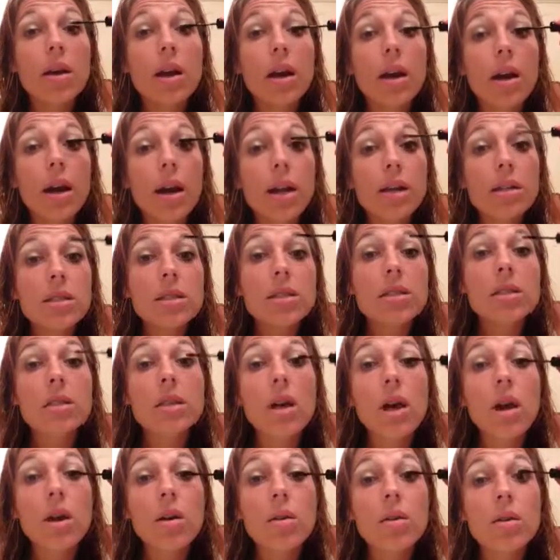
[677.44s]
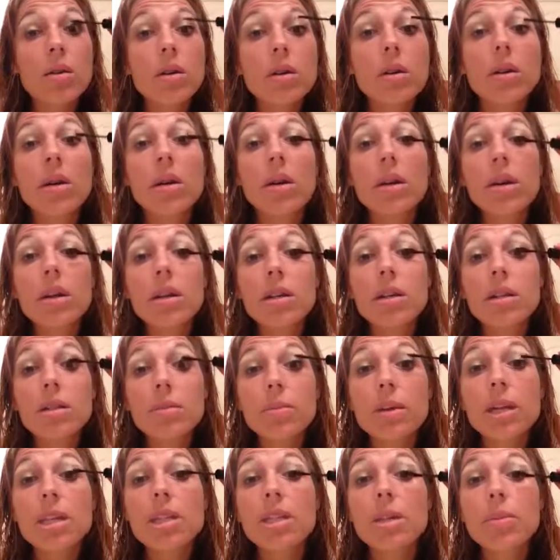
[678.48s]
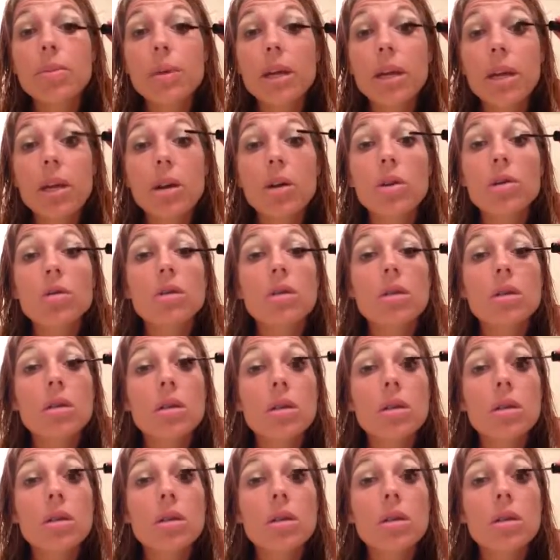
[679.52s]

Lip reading: All right, so here's my tipping coat.